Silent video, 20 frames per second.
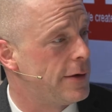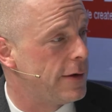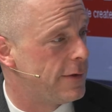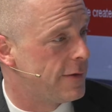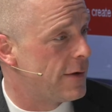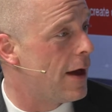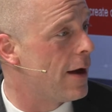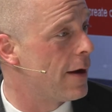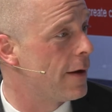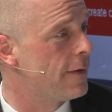
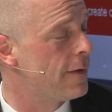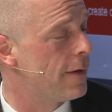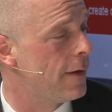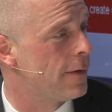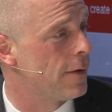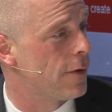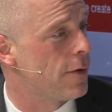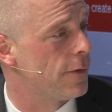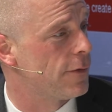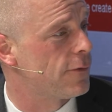targets
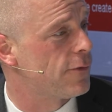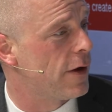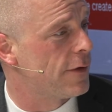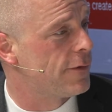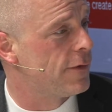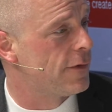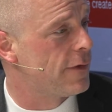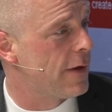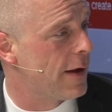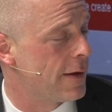in the
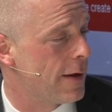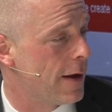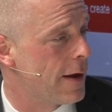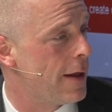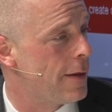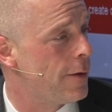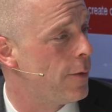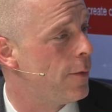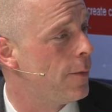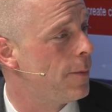construction sector.
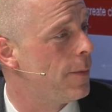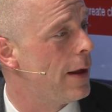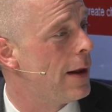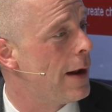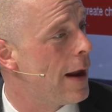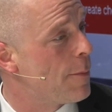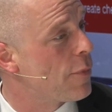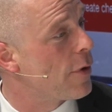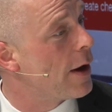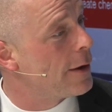Can you
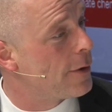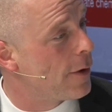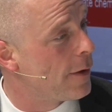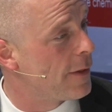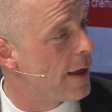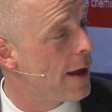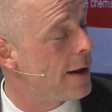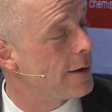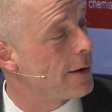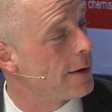elaborate
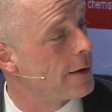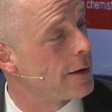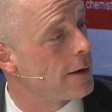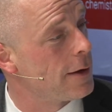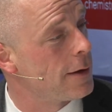on that a little?